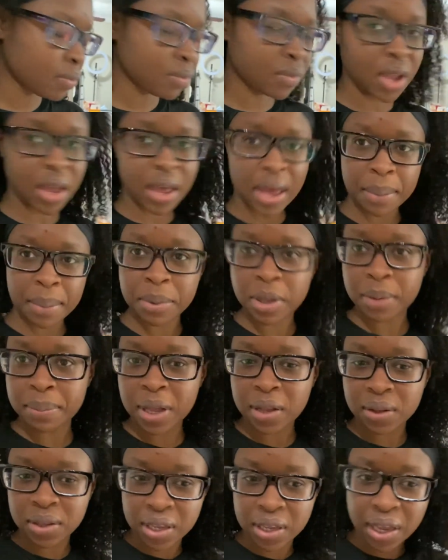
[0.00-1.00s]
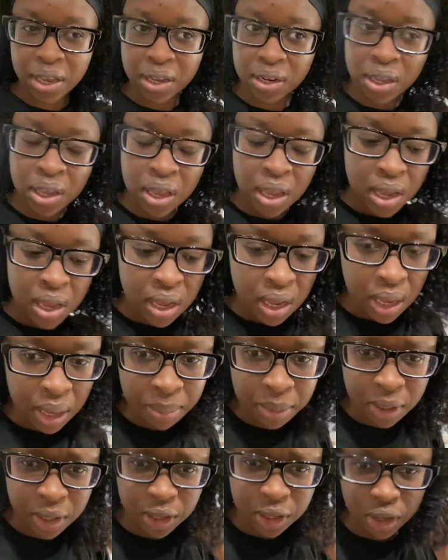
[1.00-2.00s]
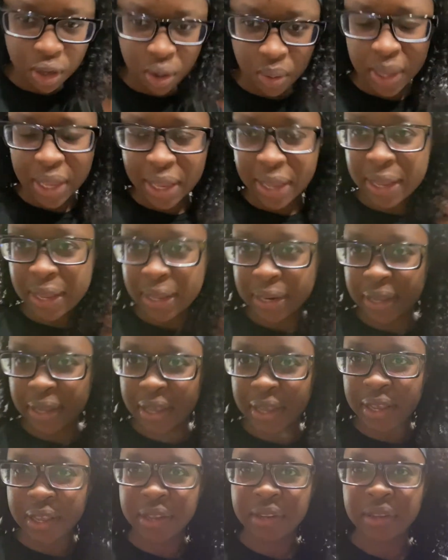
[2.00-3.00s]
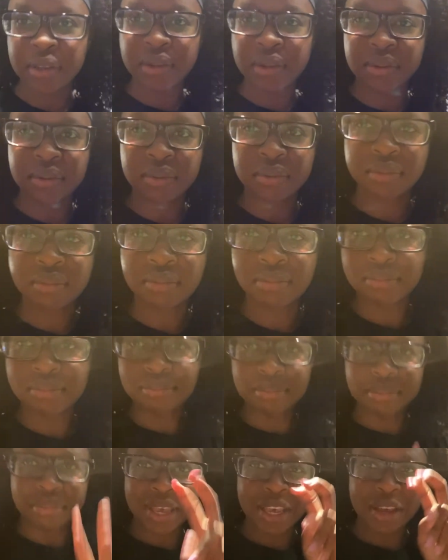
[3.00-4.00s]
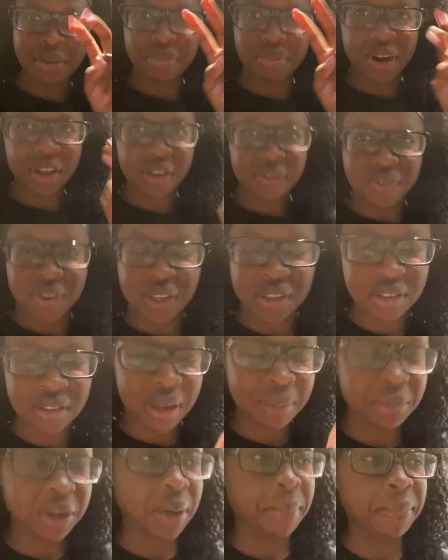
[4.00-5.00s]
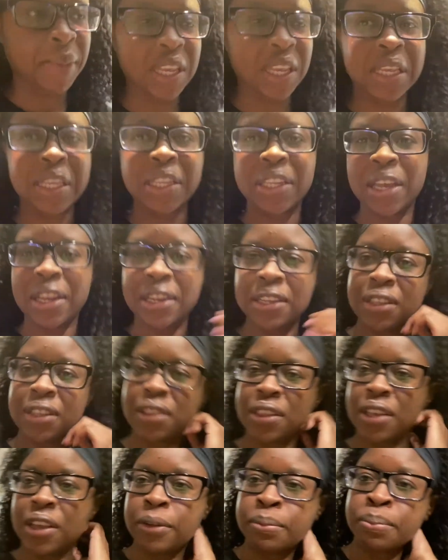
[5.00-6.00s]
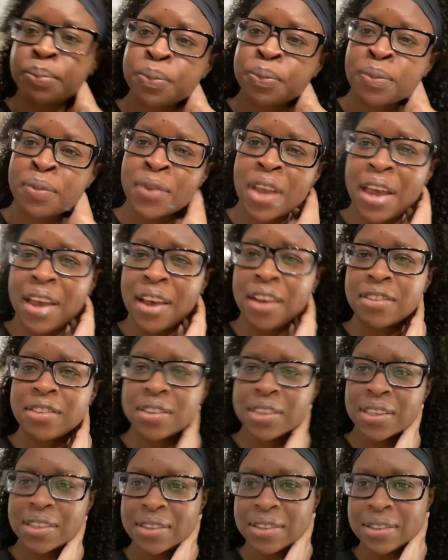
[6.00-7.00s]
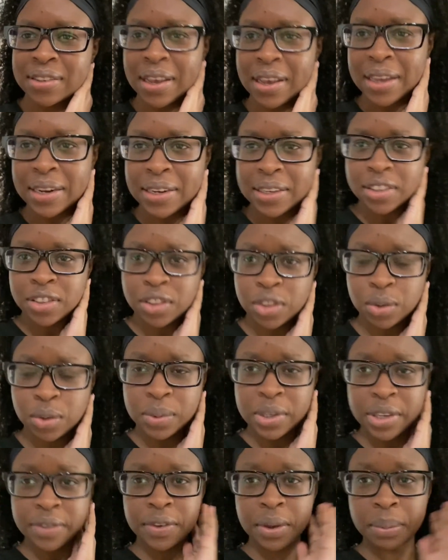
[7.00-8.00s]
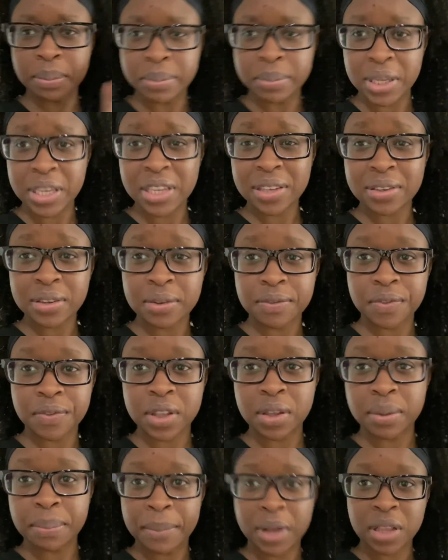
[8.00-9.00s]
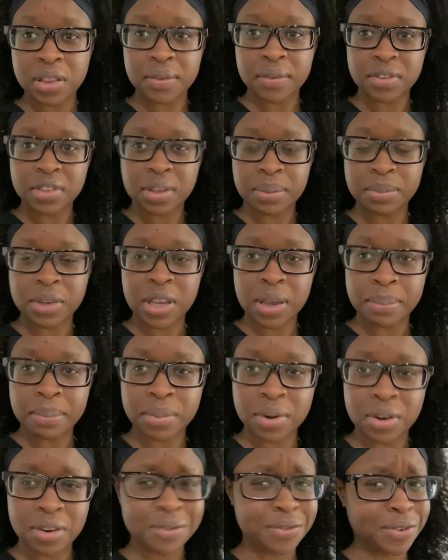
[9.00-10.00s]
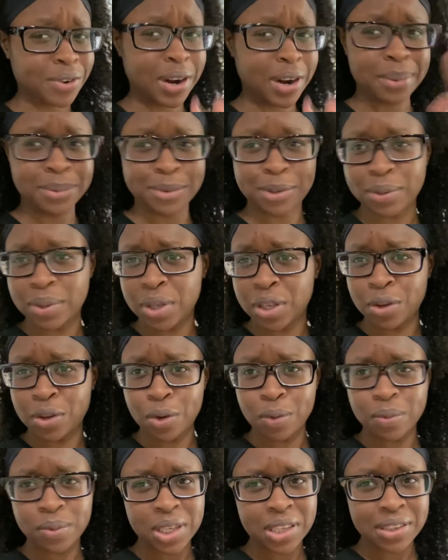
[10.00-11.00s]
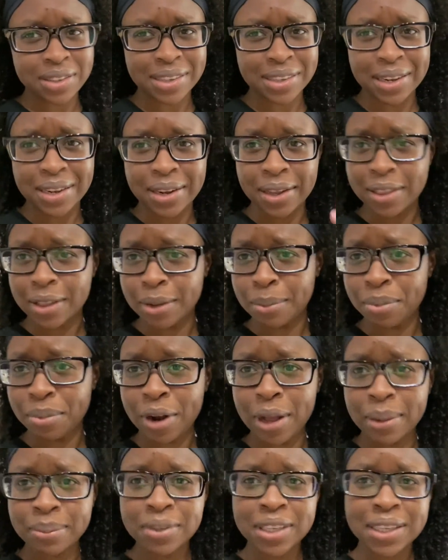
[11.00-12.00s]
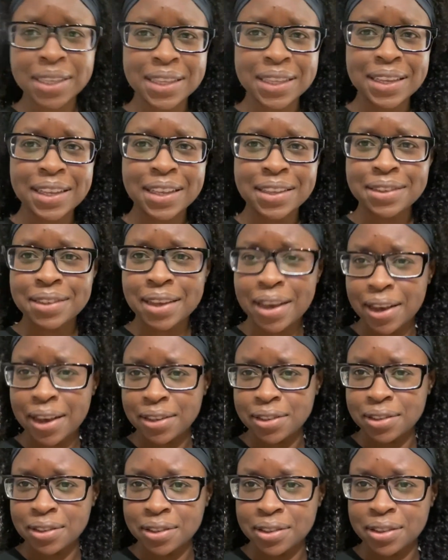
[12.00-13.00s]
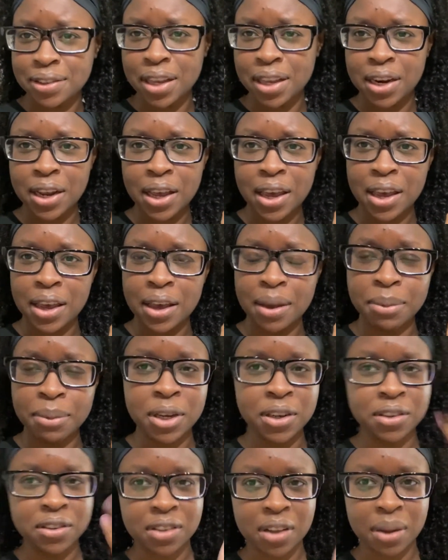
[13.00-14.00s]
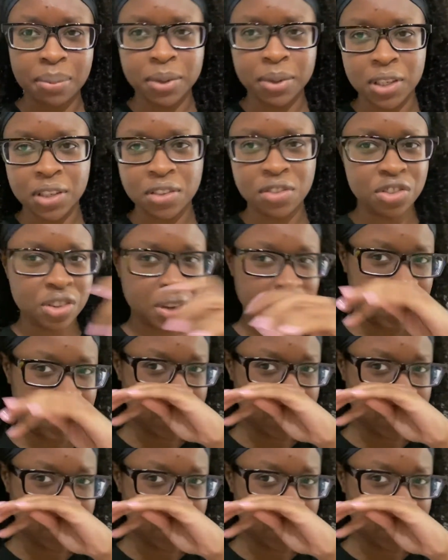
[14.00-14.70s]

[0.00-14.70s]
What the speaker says: happy about that. I'm gonna go ahead and make breakfast. I'm not making anything. I actually decided to give up meat for the month of September for absolutely no reason. Nothing prompted this. I just said, hey, I'm gonna stop eating chicken